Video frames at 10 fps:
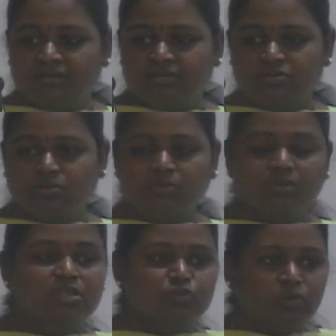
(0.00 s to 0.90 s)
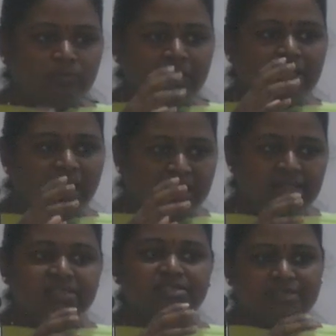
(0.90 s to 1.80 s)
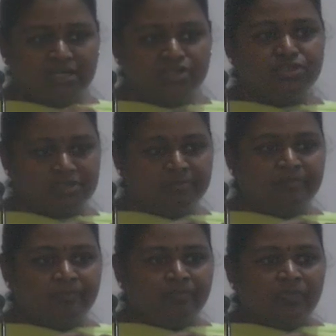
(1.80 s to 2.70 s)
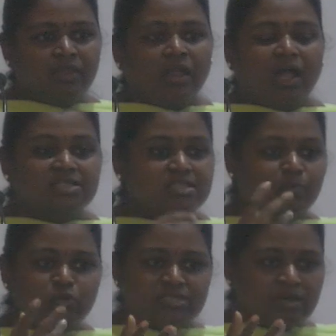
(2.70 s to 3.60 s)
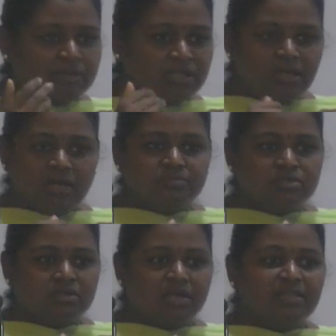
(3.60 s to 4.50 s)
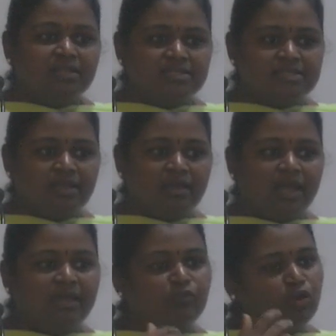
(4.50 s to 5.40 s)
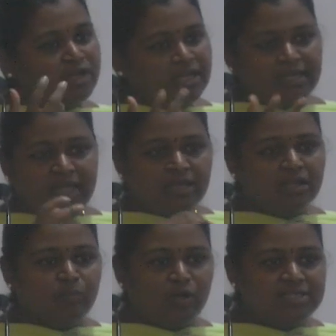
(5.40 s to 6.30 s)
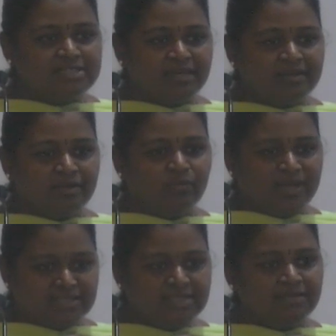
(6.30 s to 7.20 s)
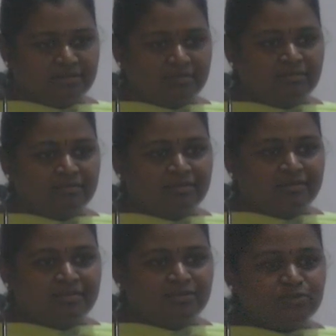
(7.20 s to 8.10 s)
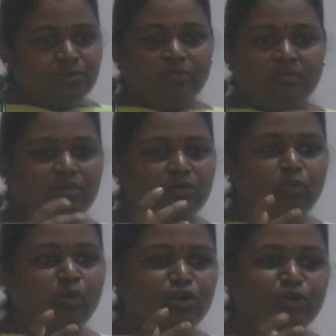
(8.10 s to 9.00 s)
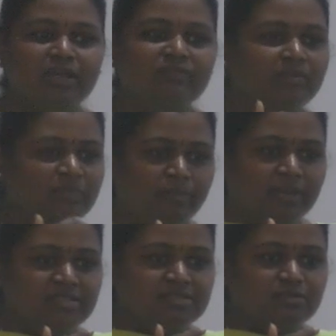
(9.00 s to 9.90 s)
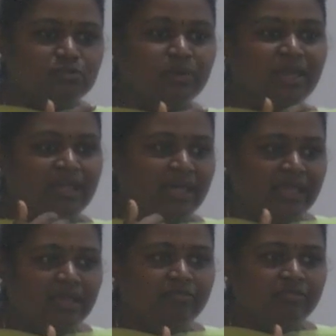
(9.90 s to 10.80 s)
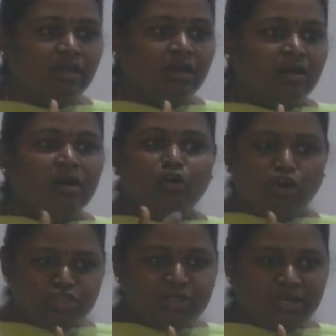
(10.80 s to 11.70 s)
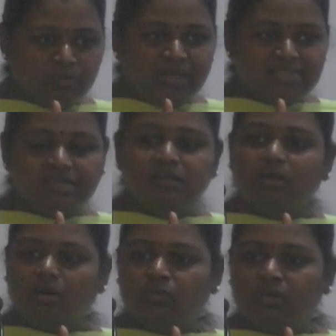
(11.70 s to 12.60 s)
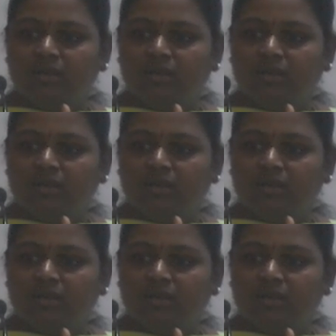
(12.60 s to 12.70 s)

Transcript: So this would be the ideal strategy. And suppose somebody comes and they say, I have already taken a polysaccharide vaccine, so you want to give them the best. So can I give a conjugate vaccine now?